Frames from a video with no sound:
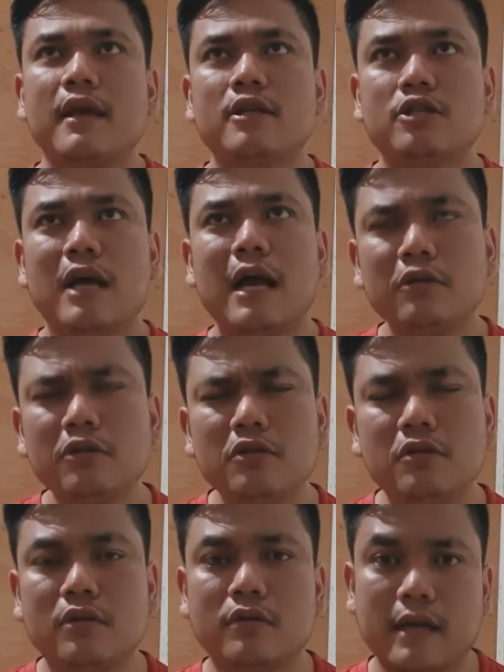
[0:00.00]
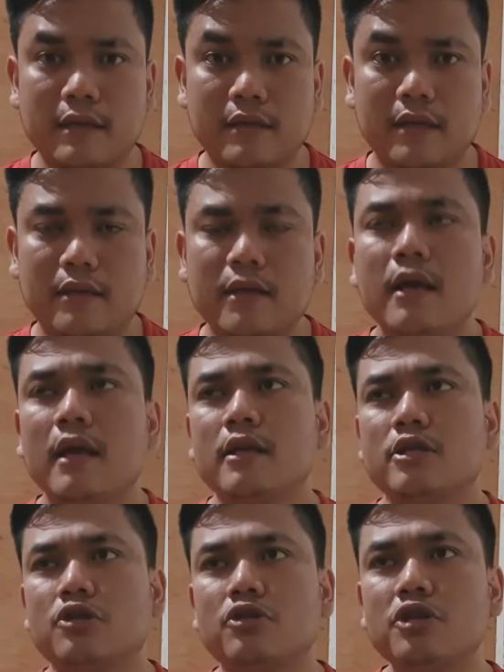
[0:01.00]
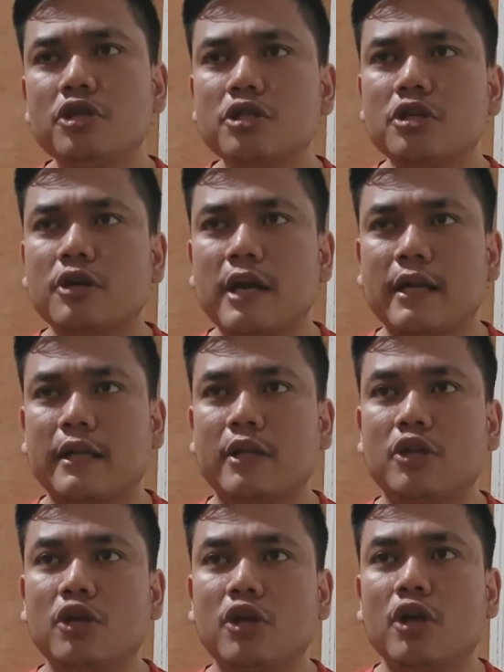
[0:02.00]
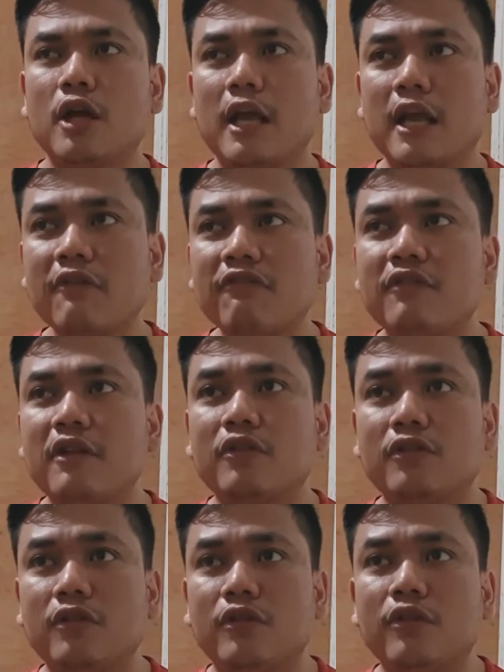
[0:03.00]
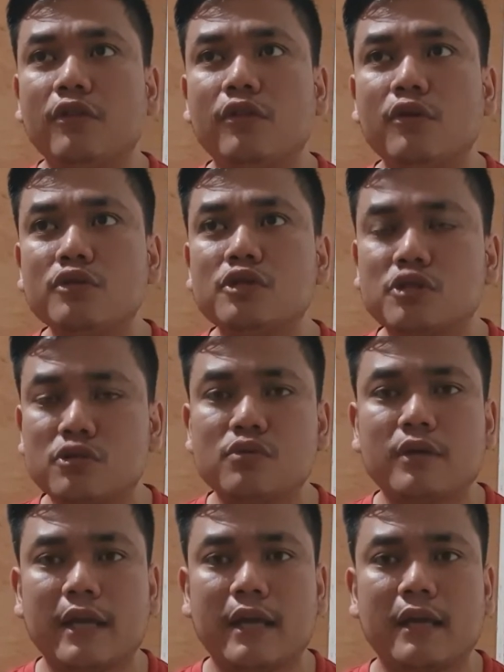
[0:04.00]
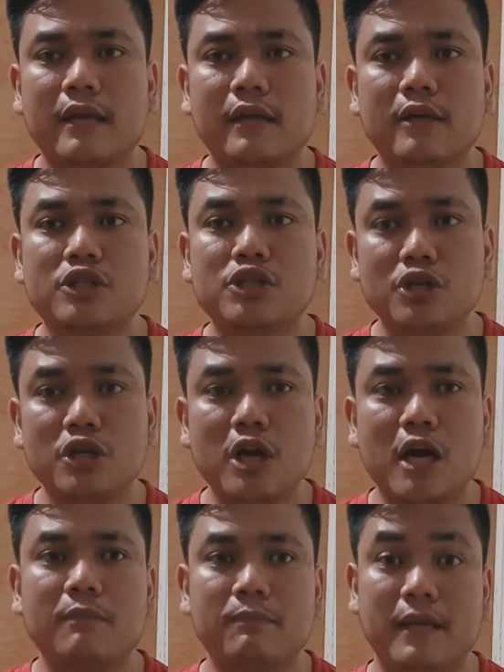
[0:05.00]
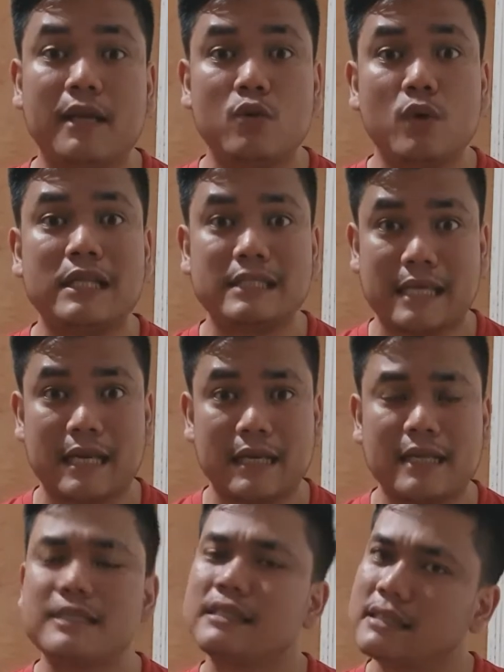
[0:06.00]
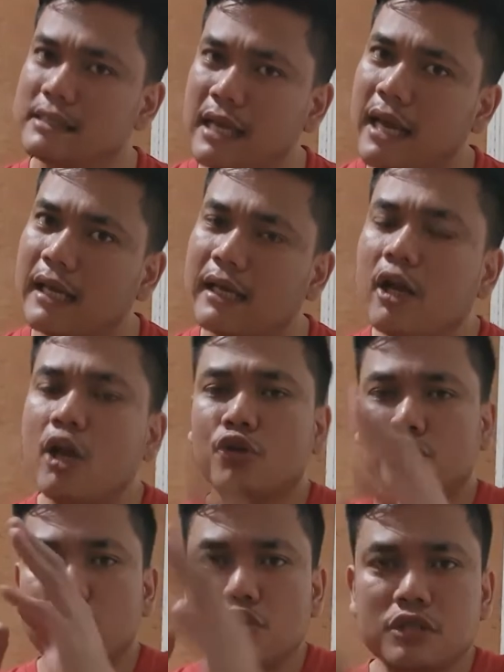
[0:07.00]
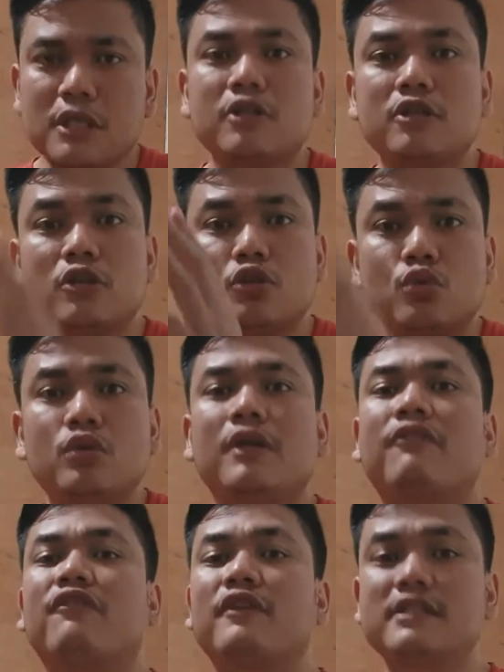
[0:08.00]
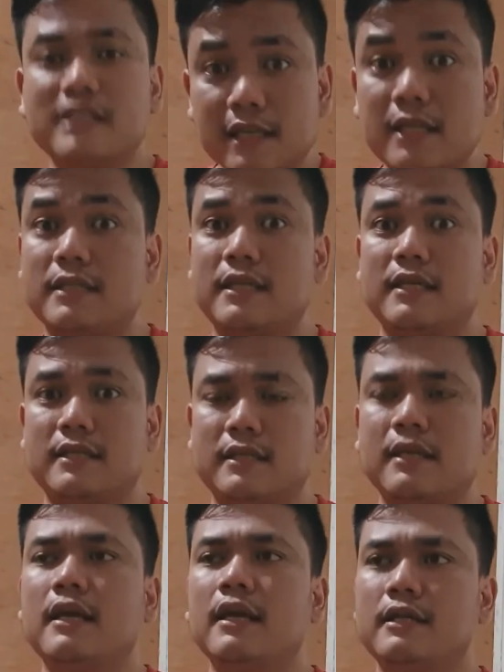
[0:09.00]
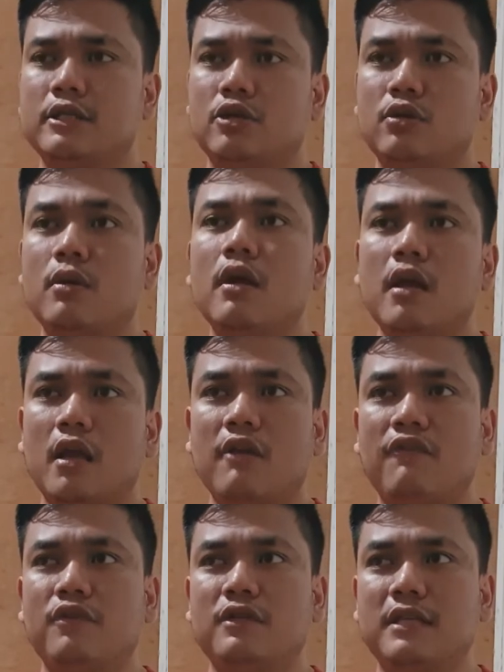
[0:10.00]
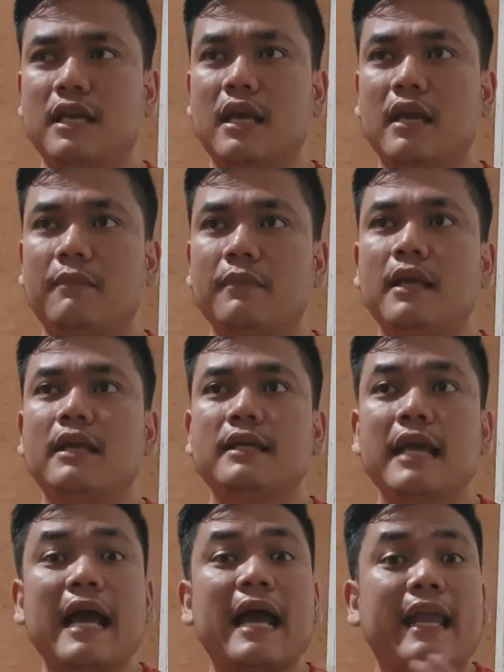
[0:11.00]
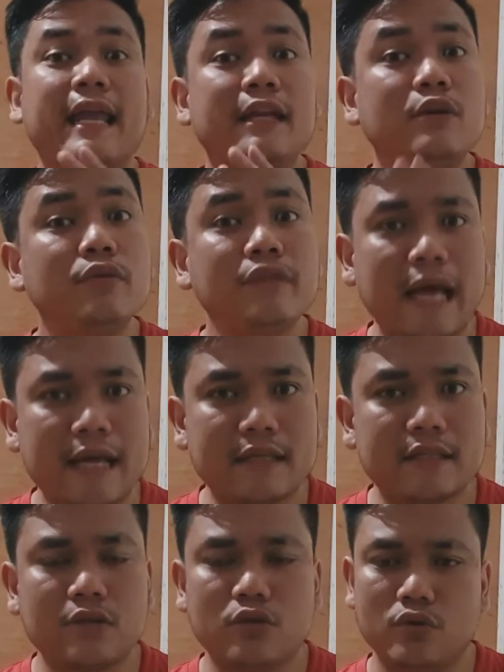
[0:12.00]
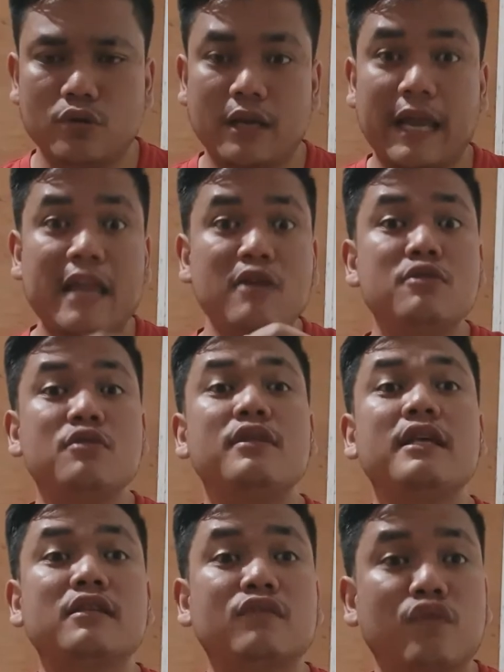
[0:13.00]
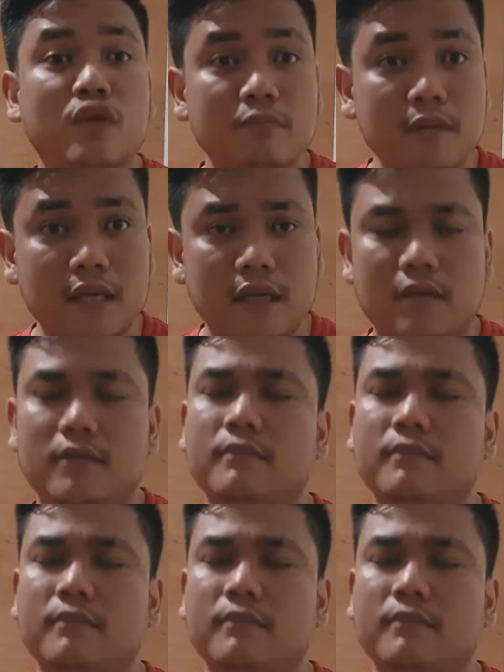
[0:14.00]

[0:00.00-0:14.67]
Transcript: so how do you correct it? So you just correct it. If those two should not be in one sentence, then you use it in two different sentences. So if you say, yeah, I can do that, or can you do this for me,